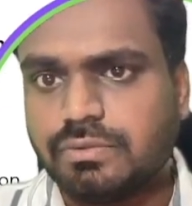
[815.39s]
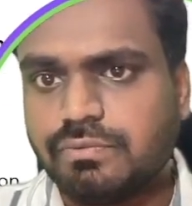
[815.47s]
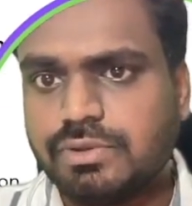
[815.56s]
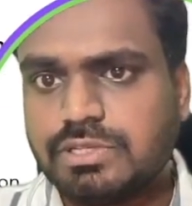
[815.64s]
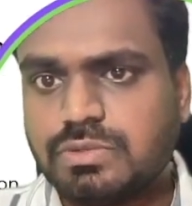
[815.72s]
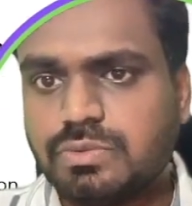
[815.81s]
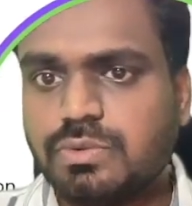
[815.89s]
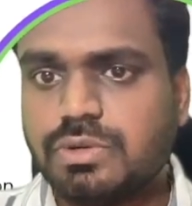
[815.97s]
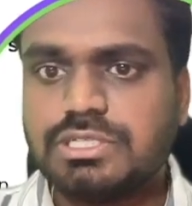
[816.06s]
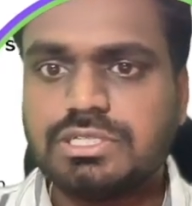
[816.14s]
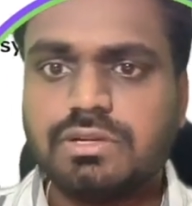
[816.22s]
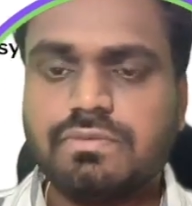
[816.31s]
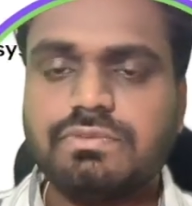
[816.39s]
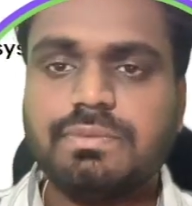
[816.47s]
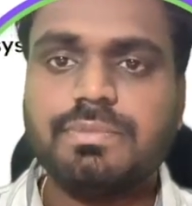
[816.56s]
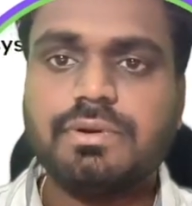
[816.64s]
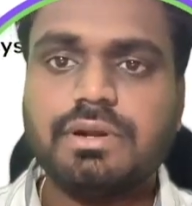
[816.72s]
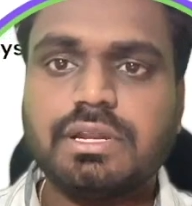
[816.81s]
which version of the
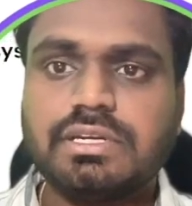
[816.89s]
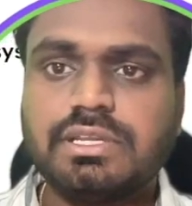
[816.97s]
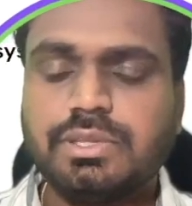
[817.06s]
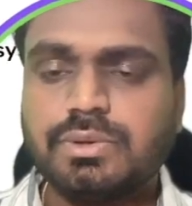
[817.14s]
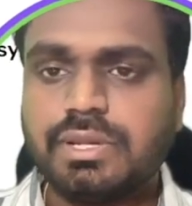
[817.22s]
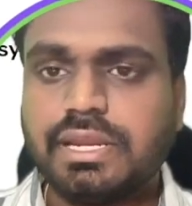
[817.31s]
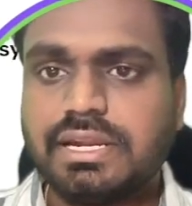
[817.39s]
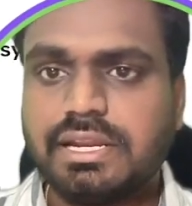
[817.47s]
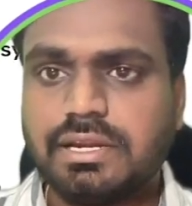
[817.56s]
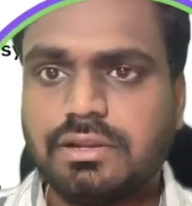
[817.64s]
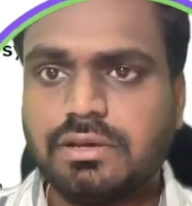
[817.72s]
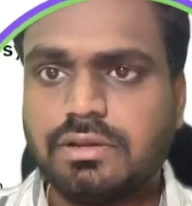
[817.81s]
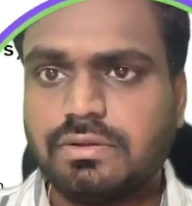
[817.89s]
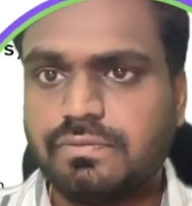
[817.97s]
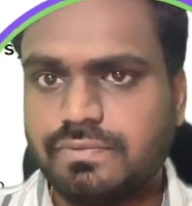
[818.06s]
product you get and all.